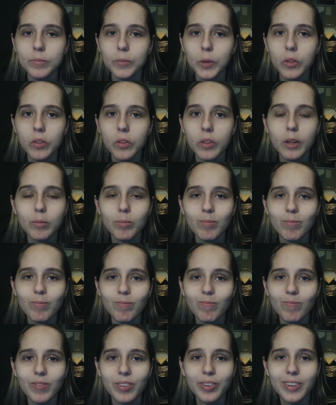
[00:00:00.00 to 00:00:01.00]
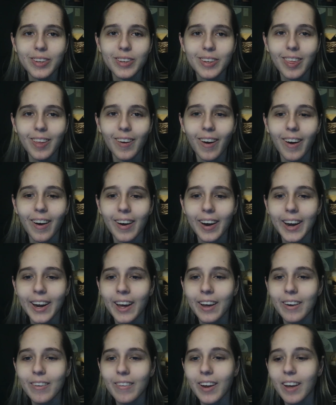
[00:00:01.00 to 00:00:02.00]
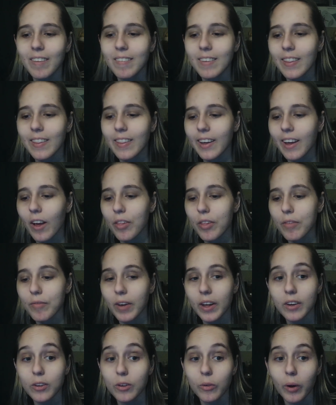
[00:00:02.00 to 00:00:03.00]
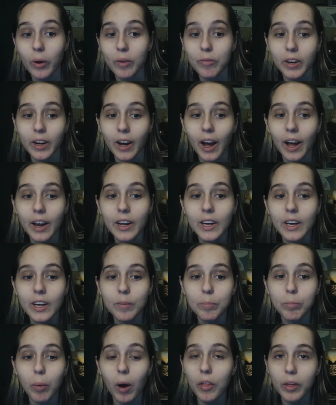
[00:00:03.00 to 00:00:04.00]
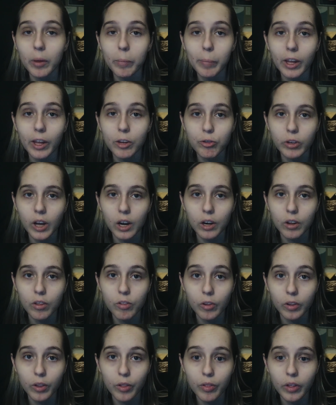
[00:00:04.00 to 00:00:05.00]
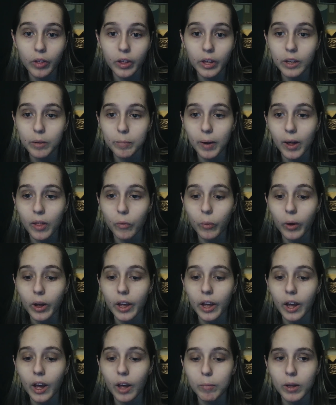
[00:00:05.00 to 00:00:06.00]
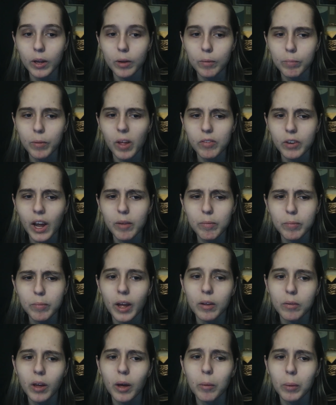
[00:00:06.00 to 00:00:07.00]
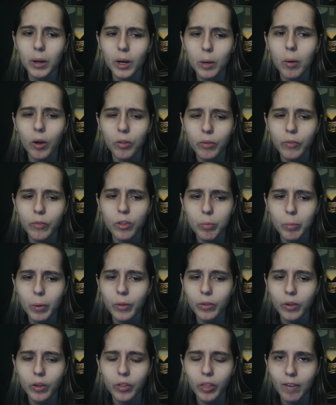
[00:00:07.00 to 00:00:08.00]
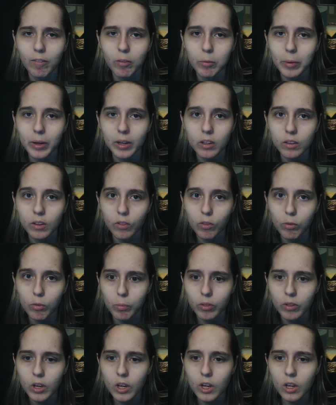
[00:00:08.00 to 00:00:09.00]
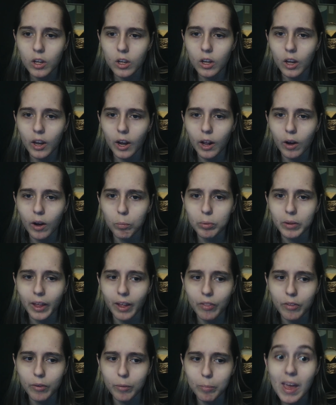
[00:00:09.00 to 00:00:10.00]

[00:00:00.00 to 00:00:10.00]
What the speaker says: That's it. Sorry, I don't have anything else. If I do, I forgot. Pausing Patreon is still a thing, by the way. I am gonna pause it this month because I haven't made anything this month, and I don't plan to.